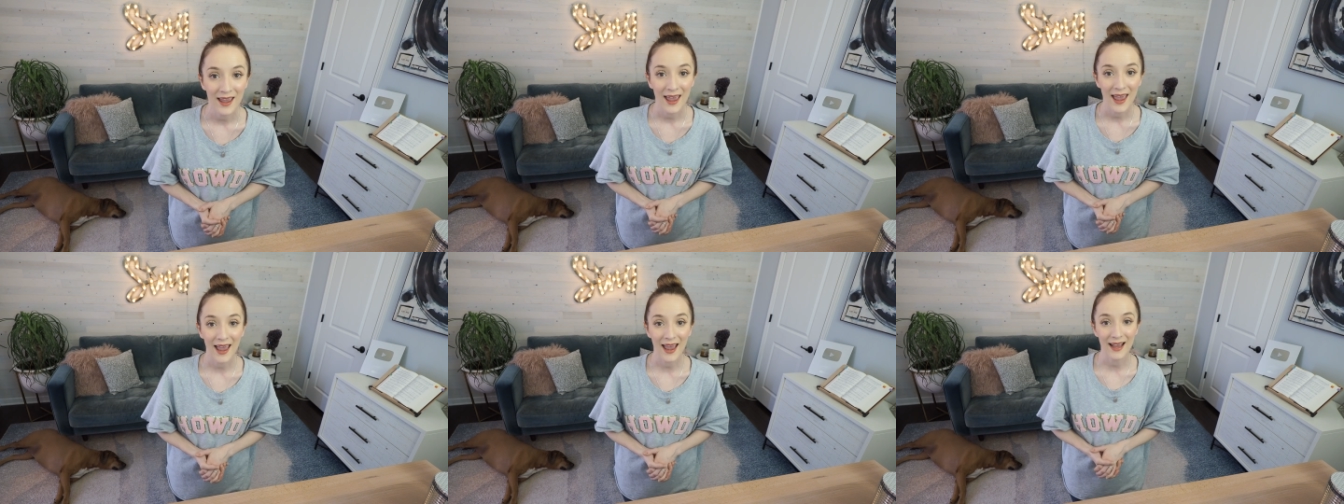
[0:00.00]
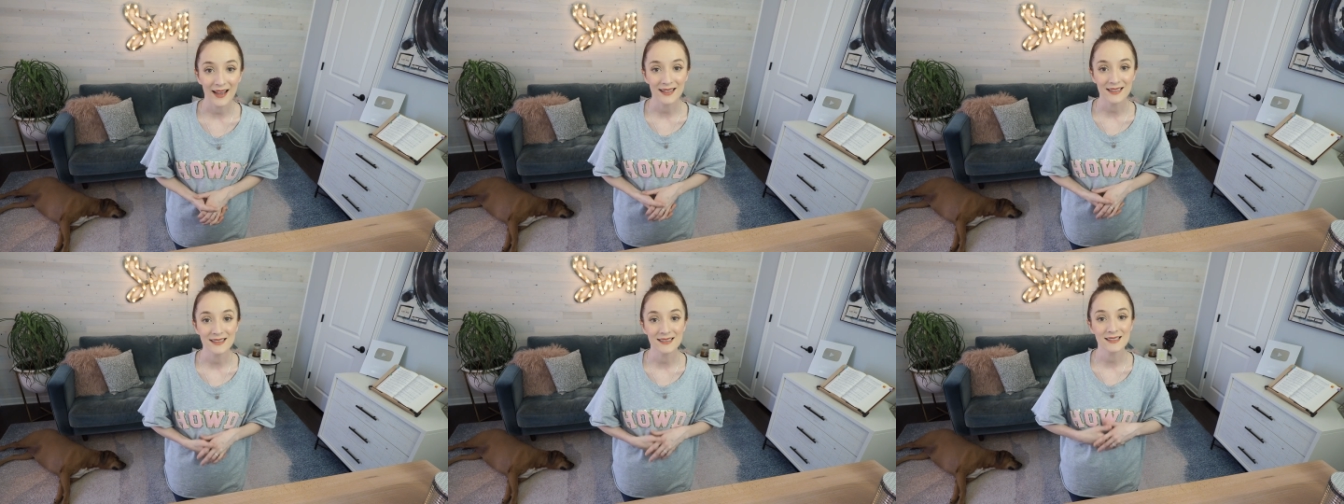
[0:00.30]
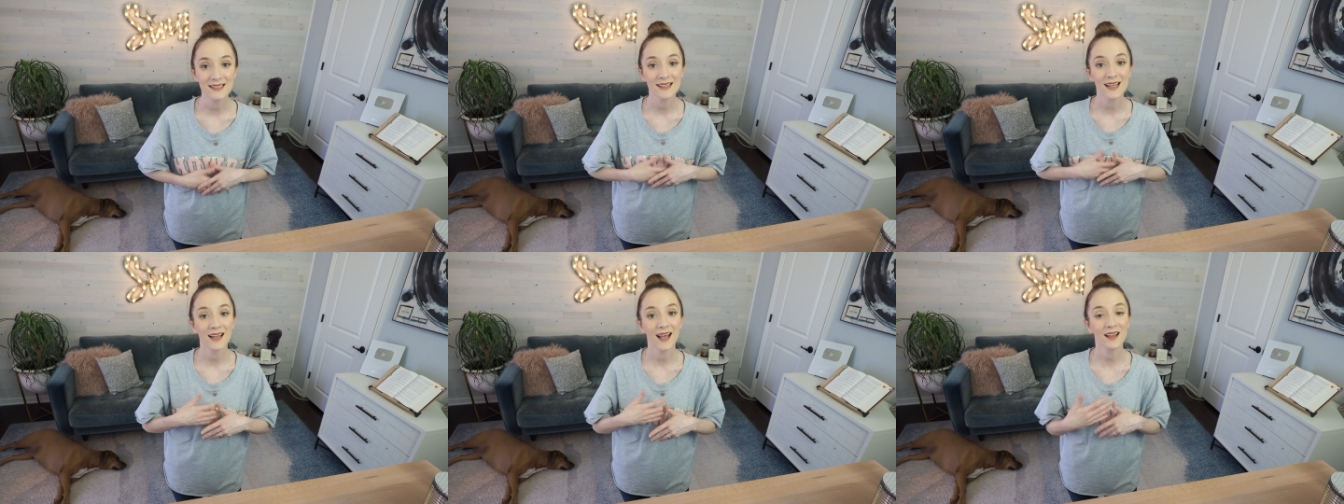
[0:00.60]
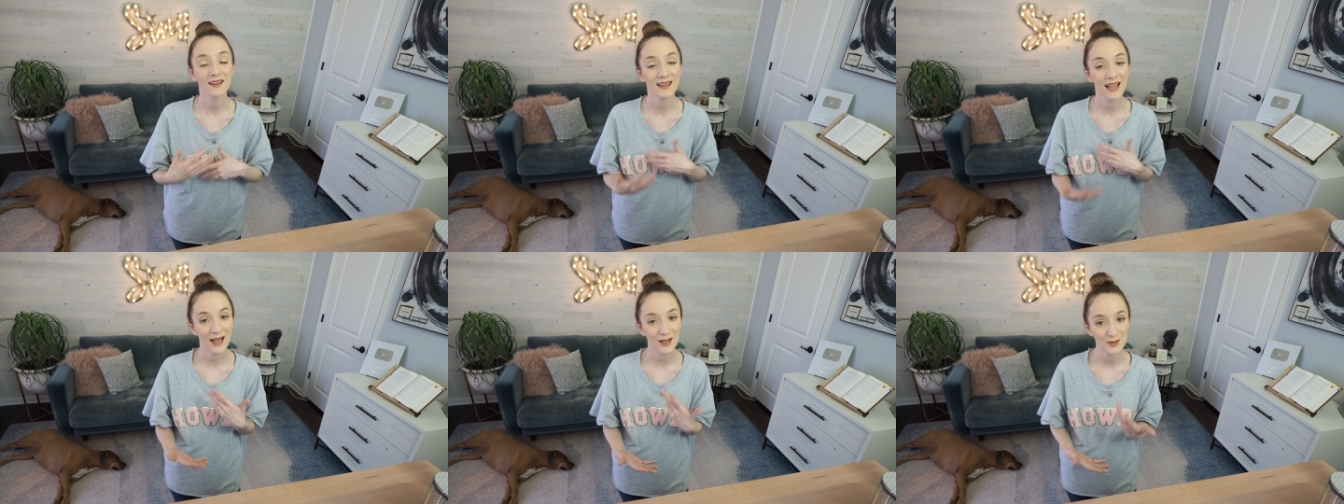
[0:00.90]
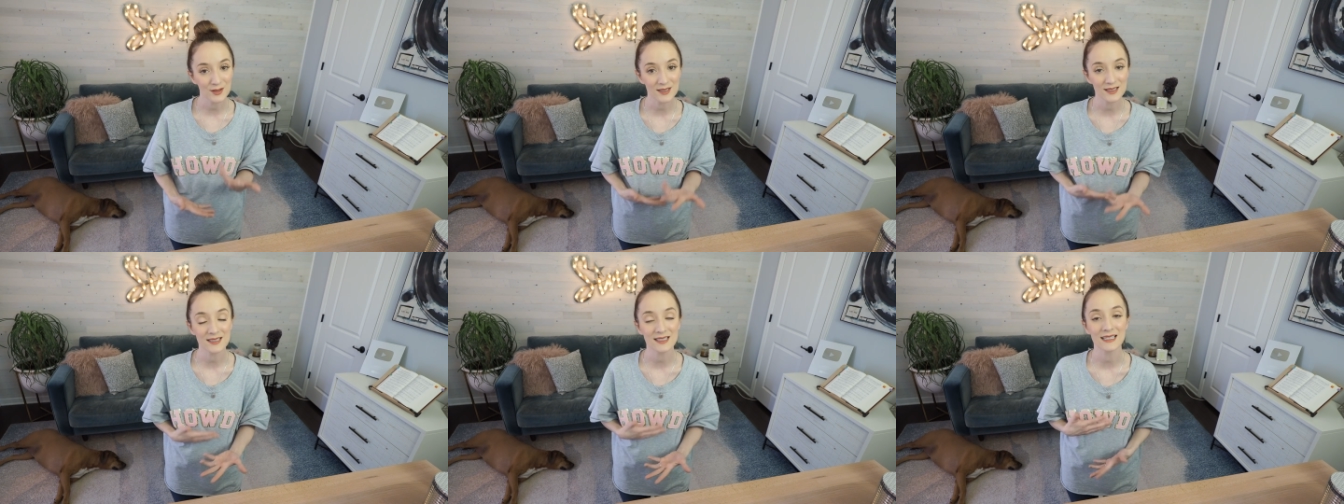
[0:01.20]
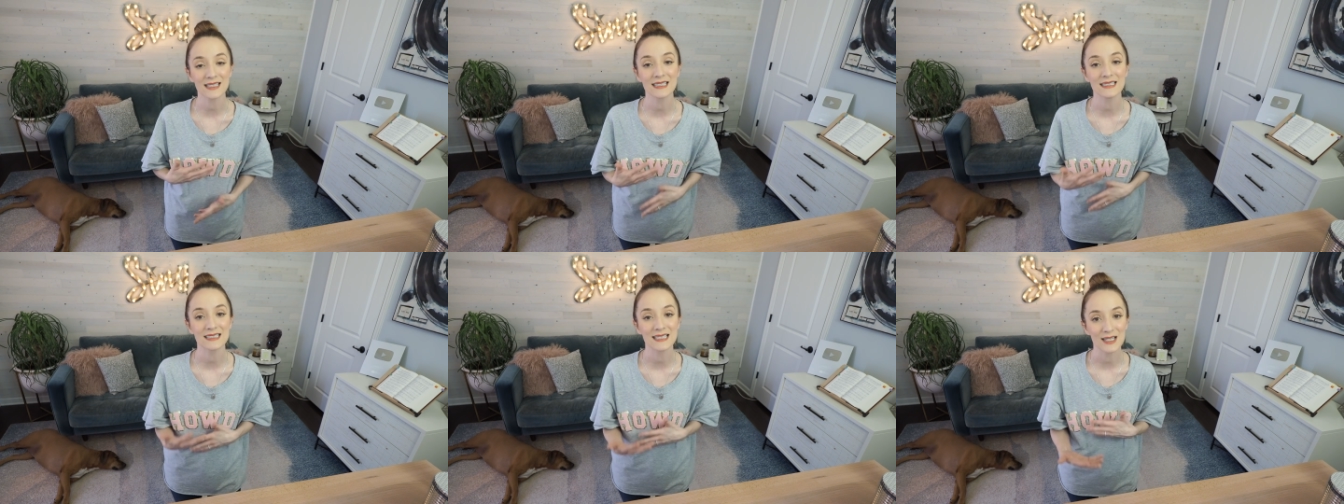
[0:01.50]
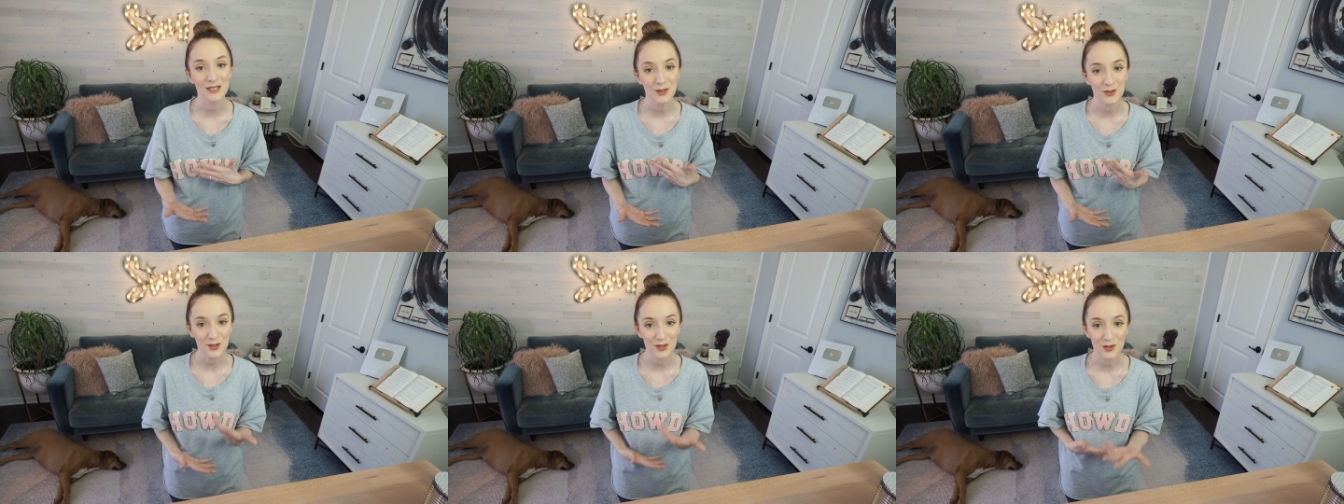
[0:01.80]
and allows us to
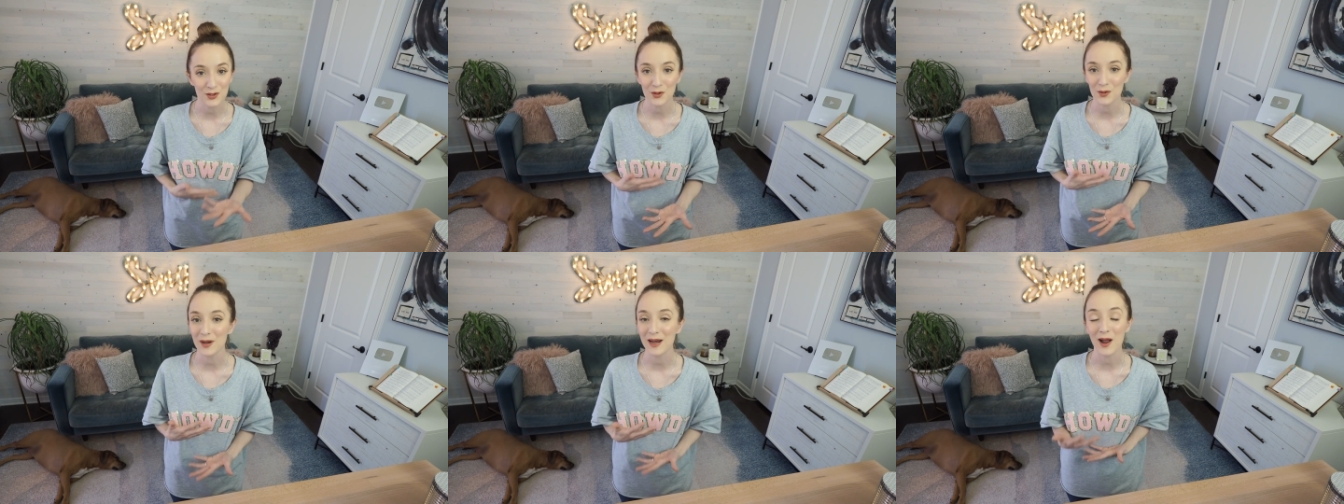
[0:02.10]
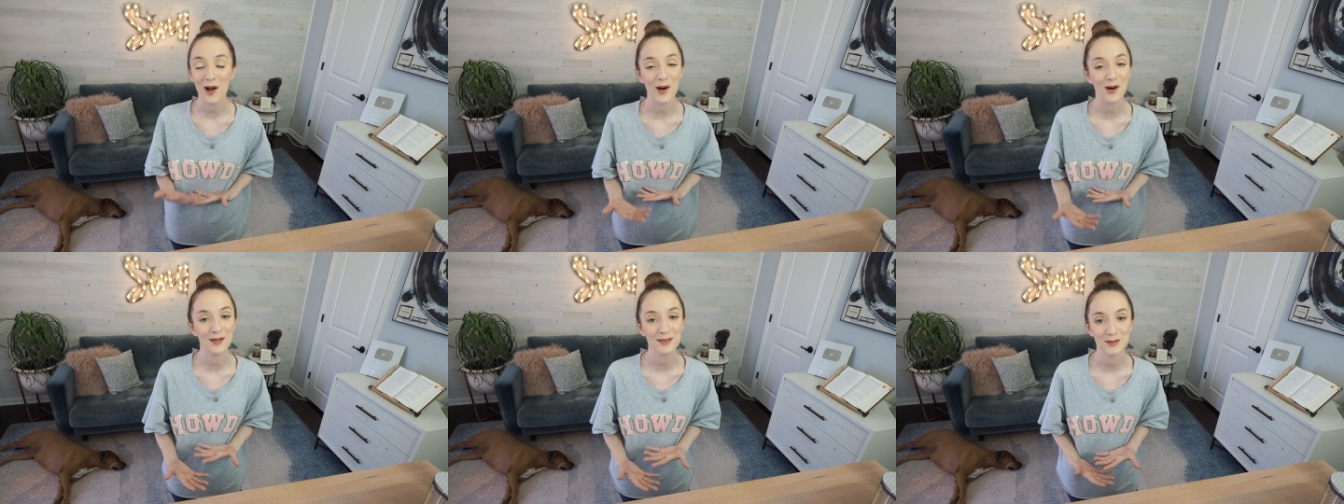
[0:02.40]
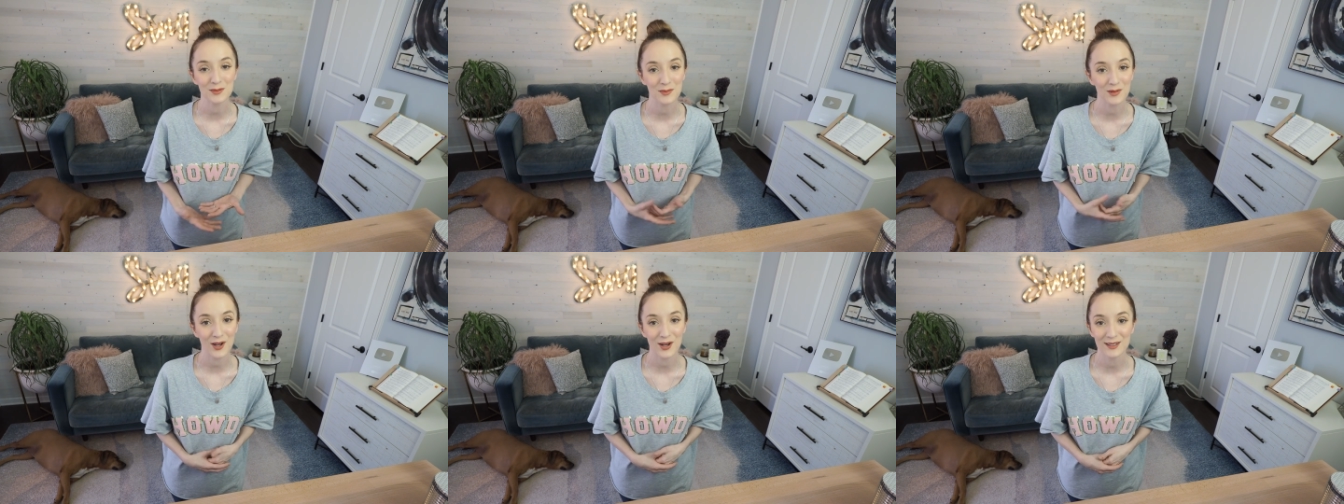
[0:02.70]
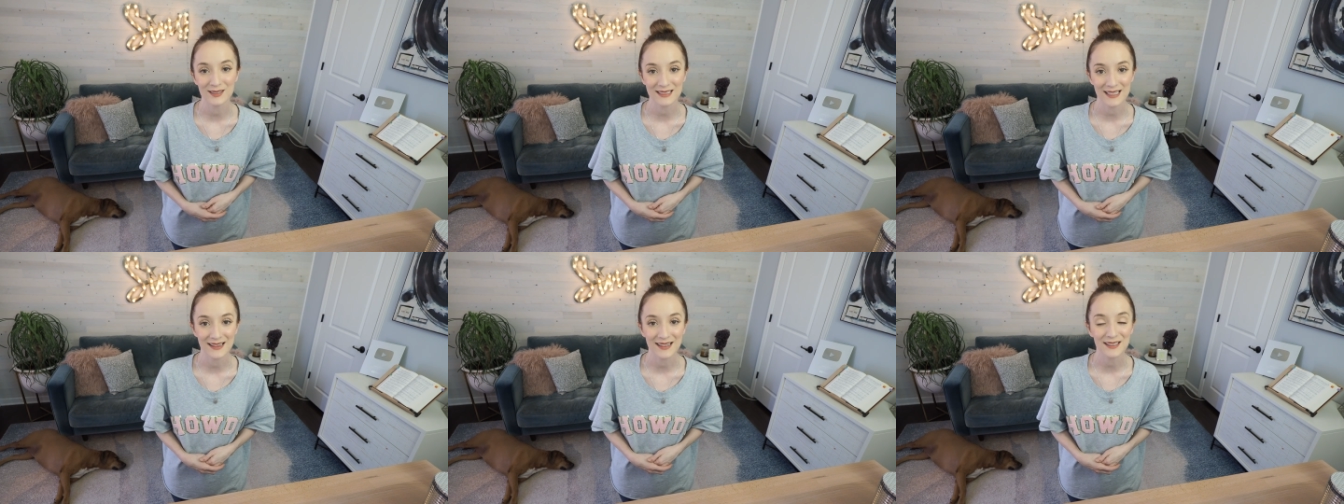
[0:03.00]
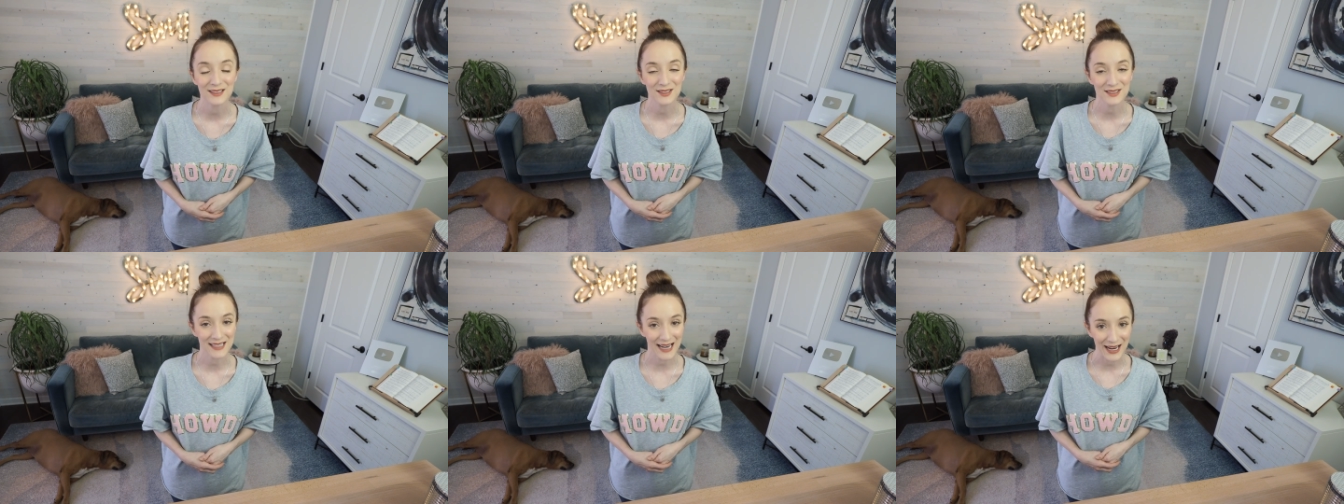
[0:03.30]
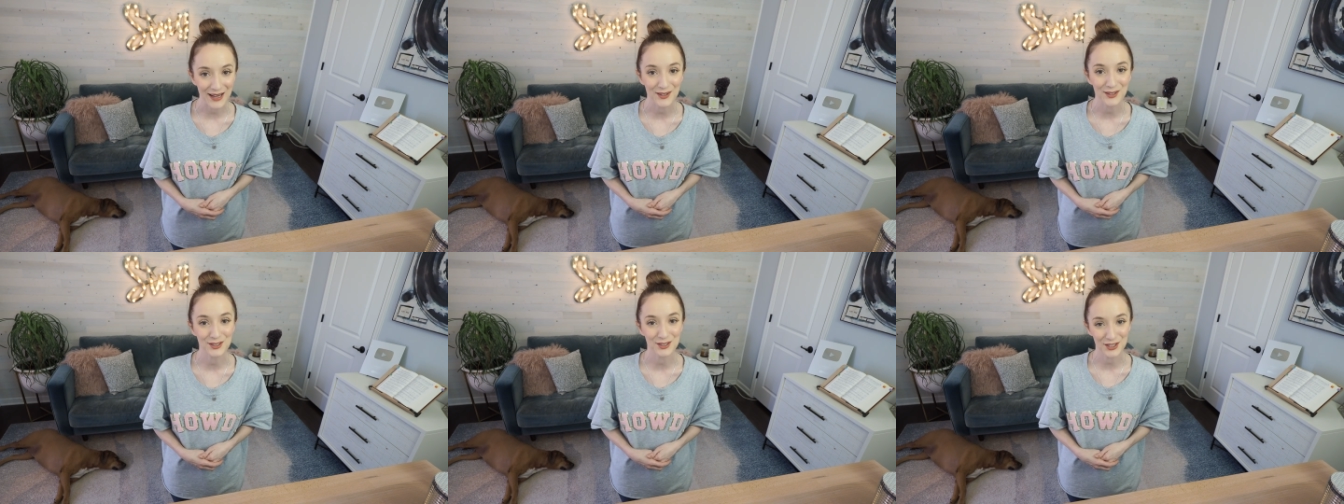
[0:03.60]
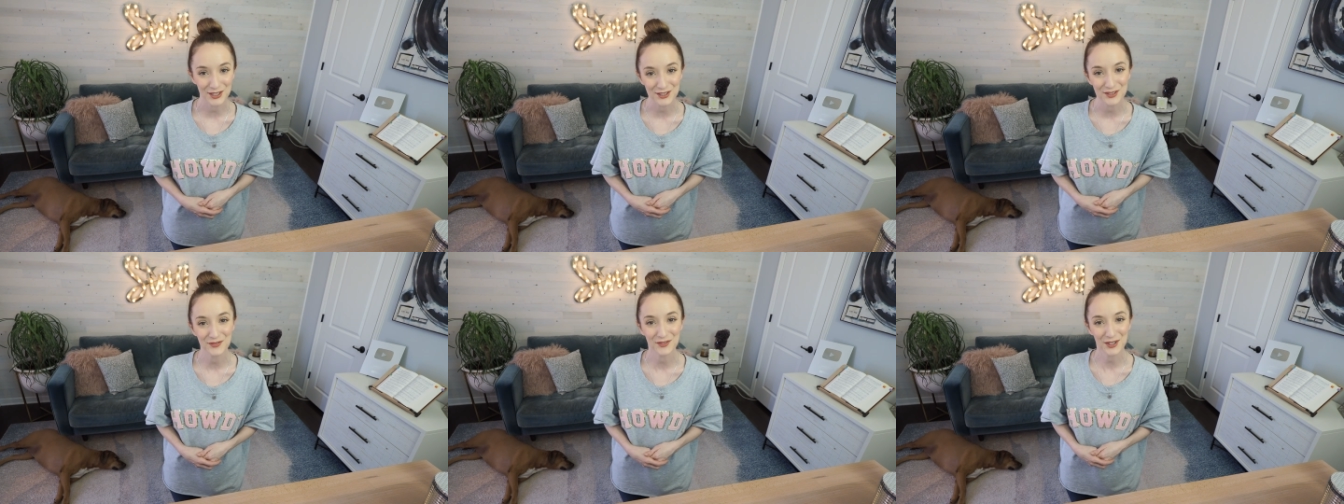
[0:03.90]
continue to create awesome content that's catered
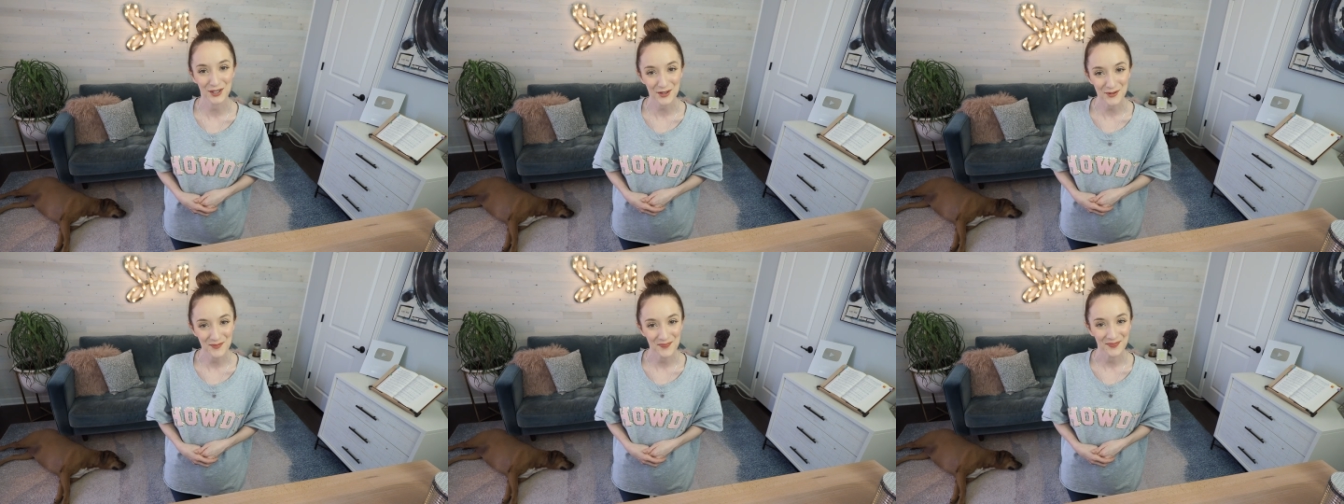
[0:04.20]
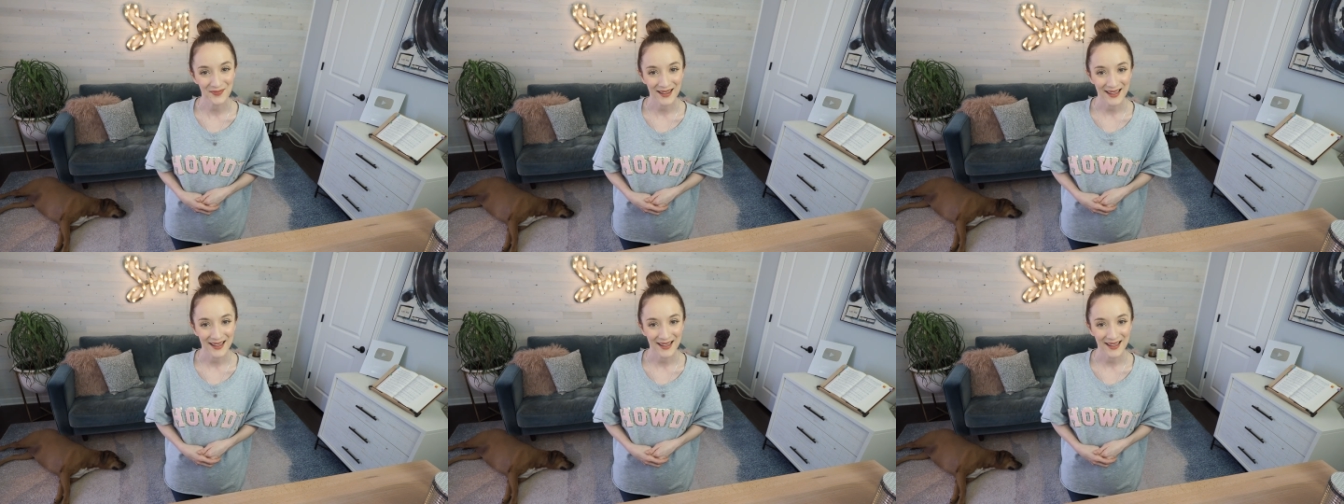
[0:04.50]
just for you.